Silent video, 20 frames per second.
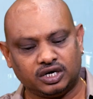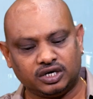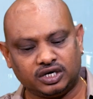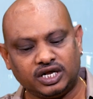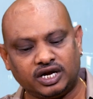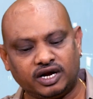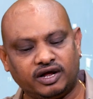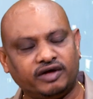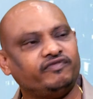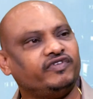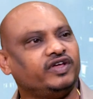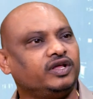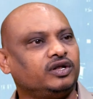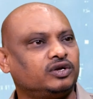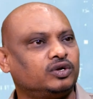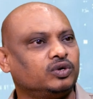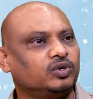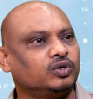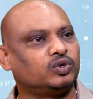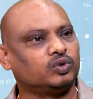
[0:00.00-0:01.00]

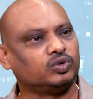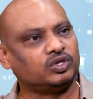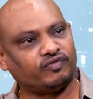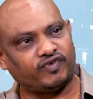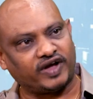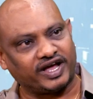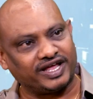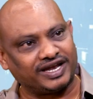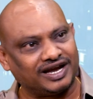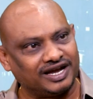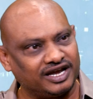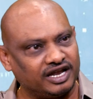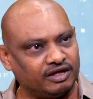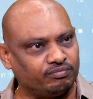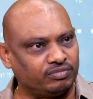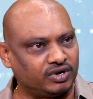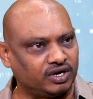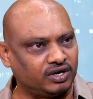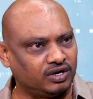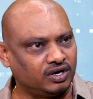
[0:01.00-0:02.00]
deriving to the final
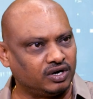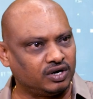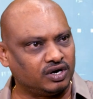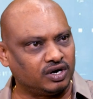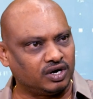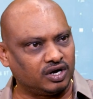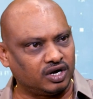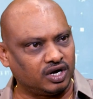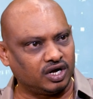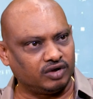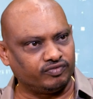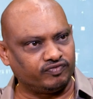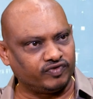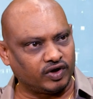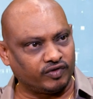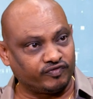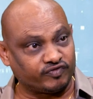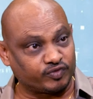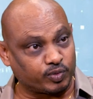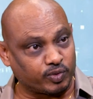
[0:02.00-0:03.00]
number
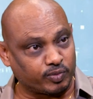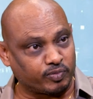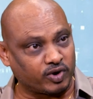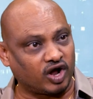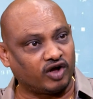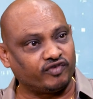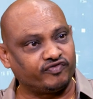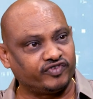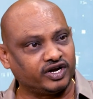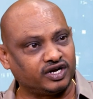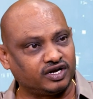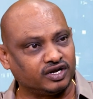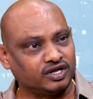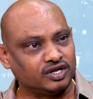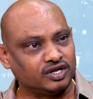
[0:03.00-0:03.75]
of profit,